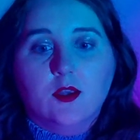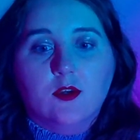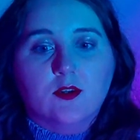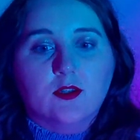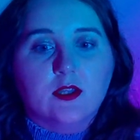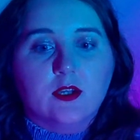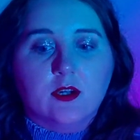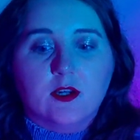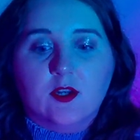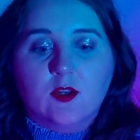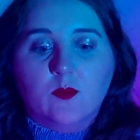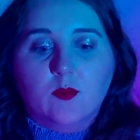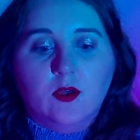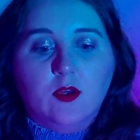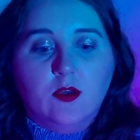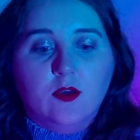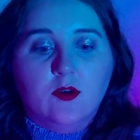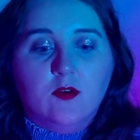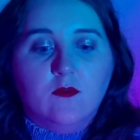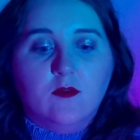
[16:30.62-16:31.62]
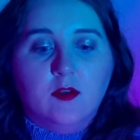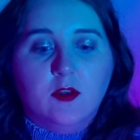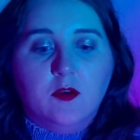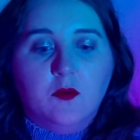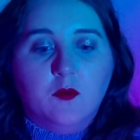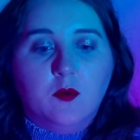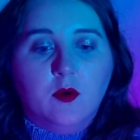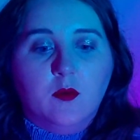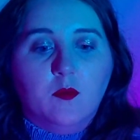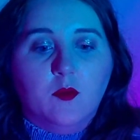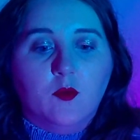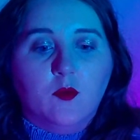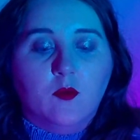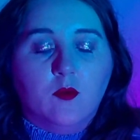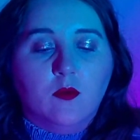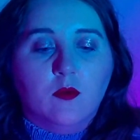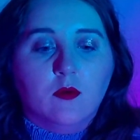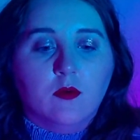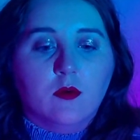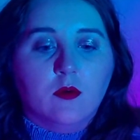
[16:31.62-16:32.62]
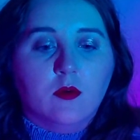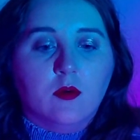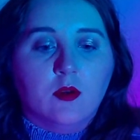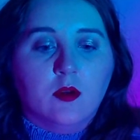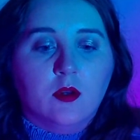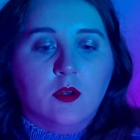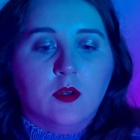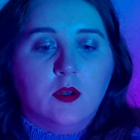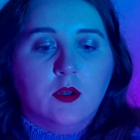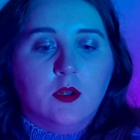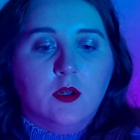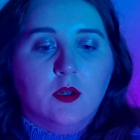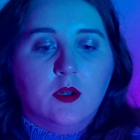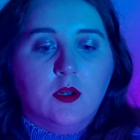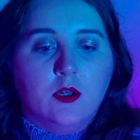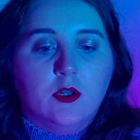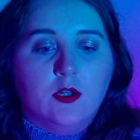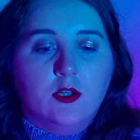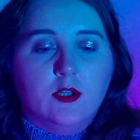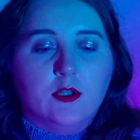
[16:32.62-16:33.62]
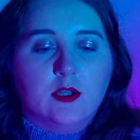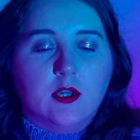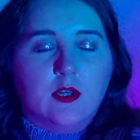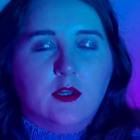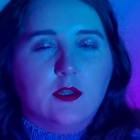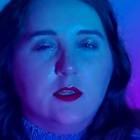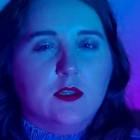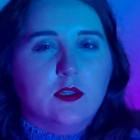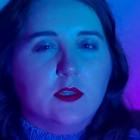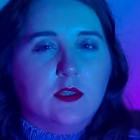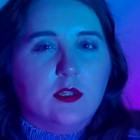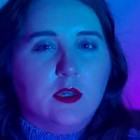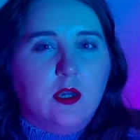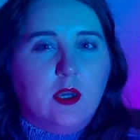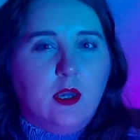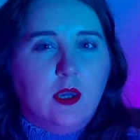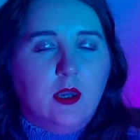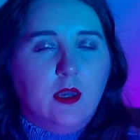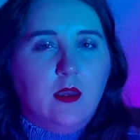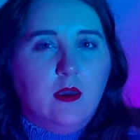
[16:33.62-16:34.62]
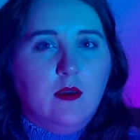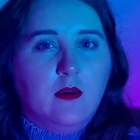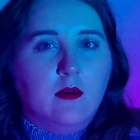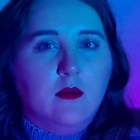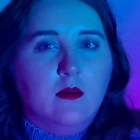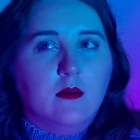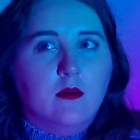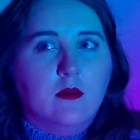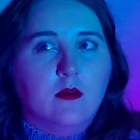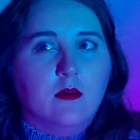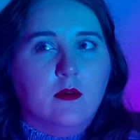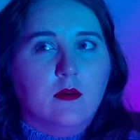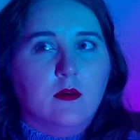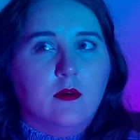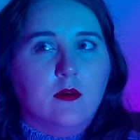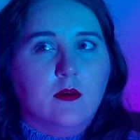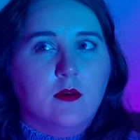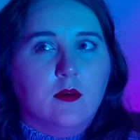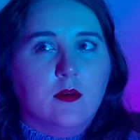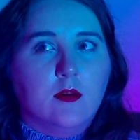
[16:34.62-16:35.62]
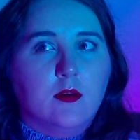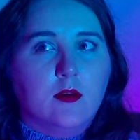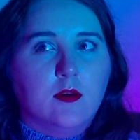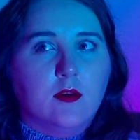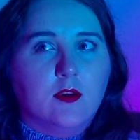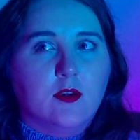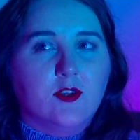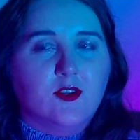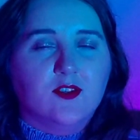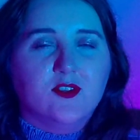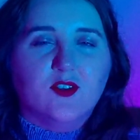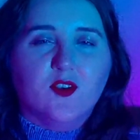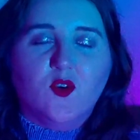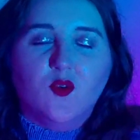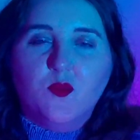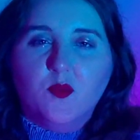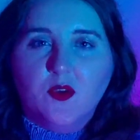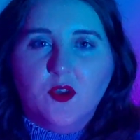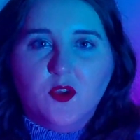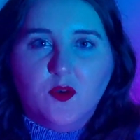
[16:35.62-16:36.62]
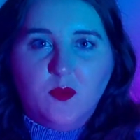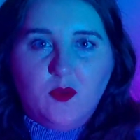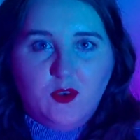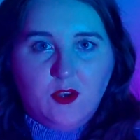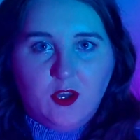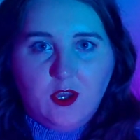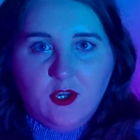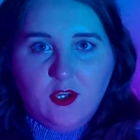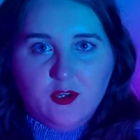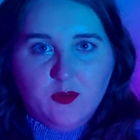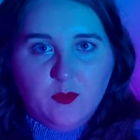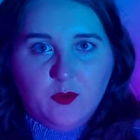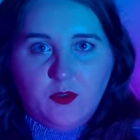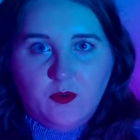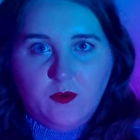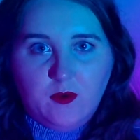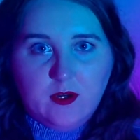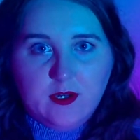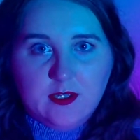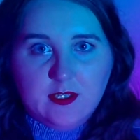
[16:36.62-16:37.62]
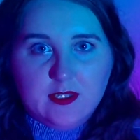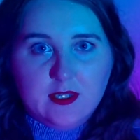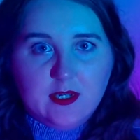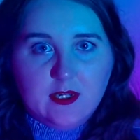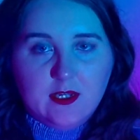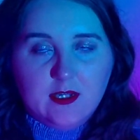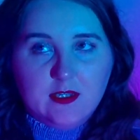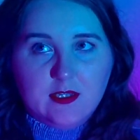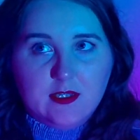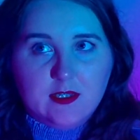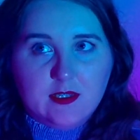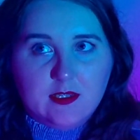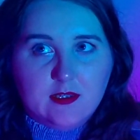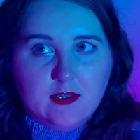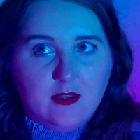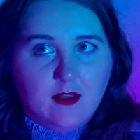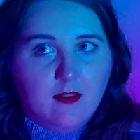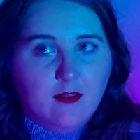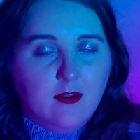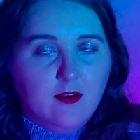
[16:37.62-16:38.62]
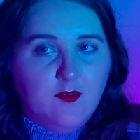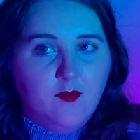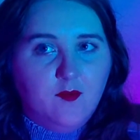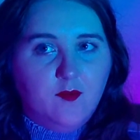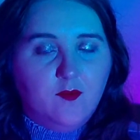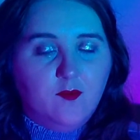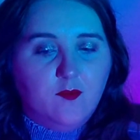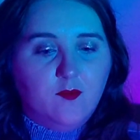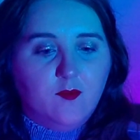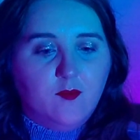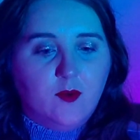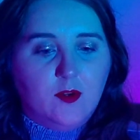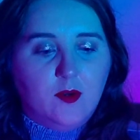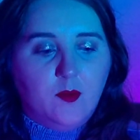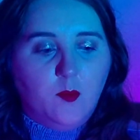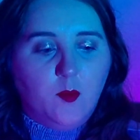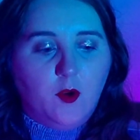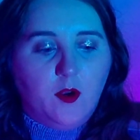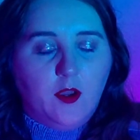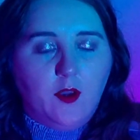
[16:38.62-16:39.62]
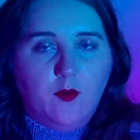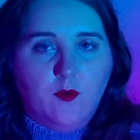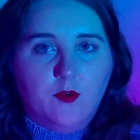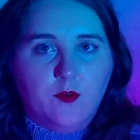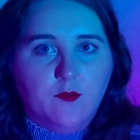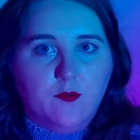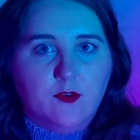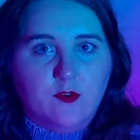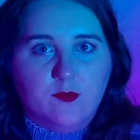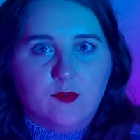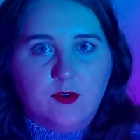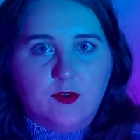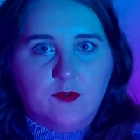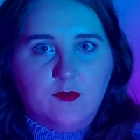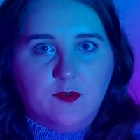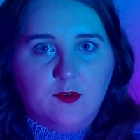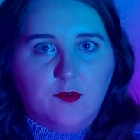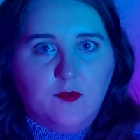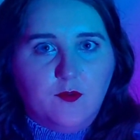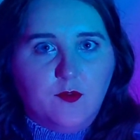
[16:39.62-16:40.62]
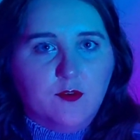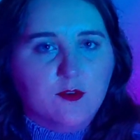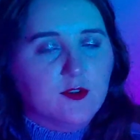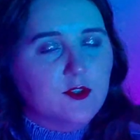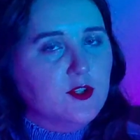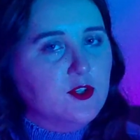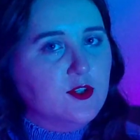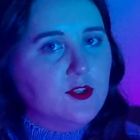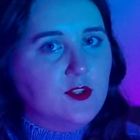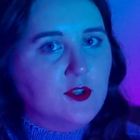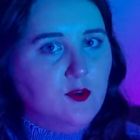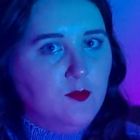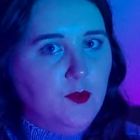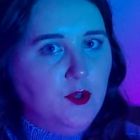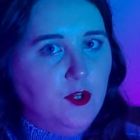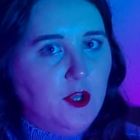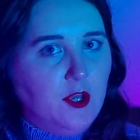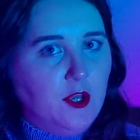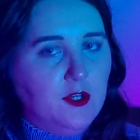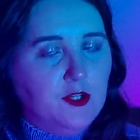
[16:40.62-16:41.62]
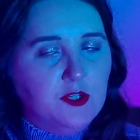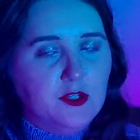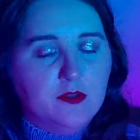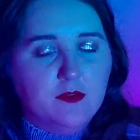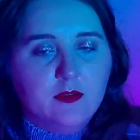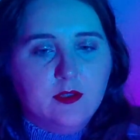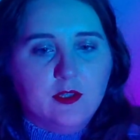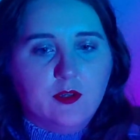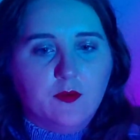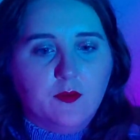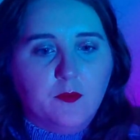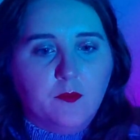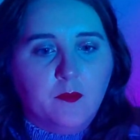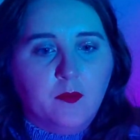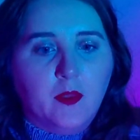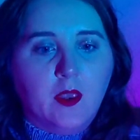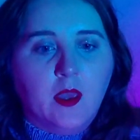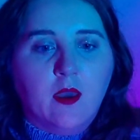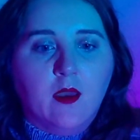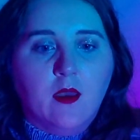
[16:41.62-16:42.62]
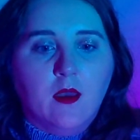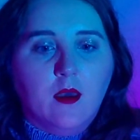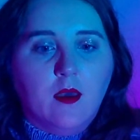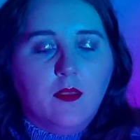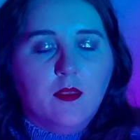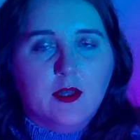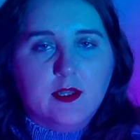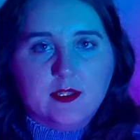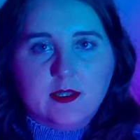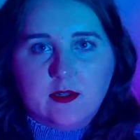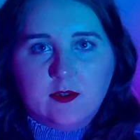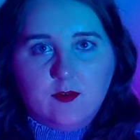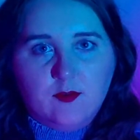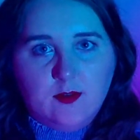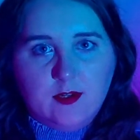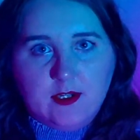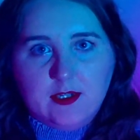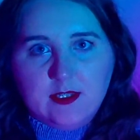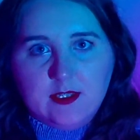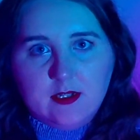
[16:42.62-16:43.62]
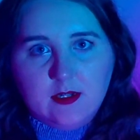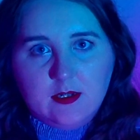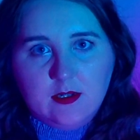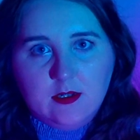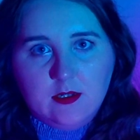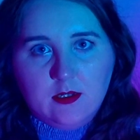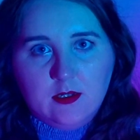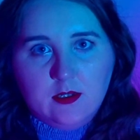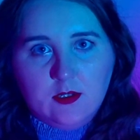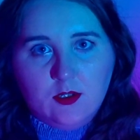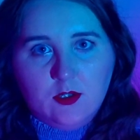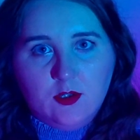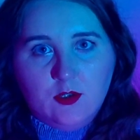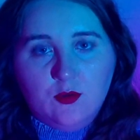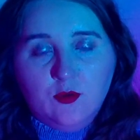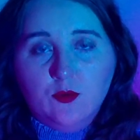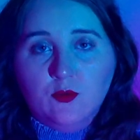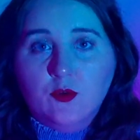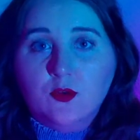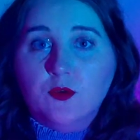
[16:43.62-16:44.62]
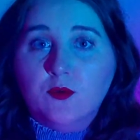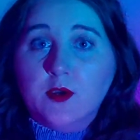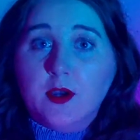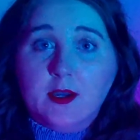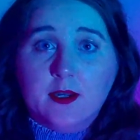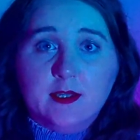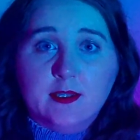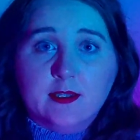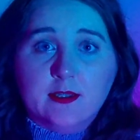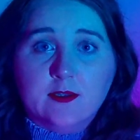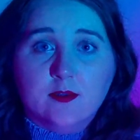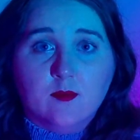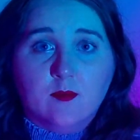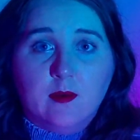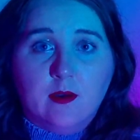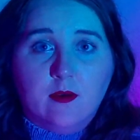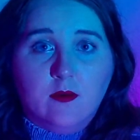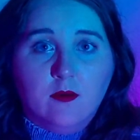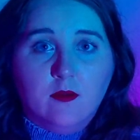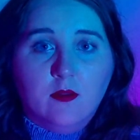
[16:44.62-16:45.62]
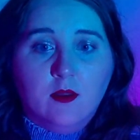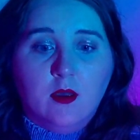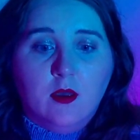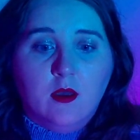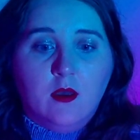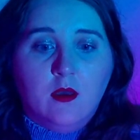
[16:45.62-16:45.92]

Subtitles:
there's not going to be a video up, or just kind of stay, just open communication with you guys. I guess a lot of what I'm working on for 2024 is just communication, so that's going to extend to you guys as well.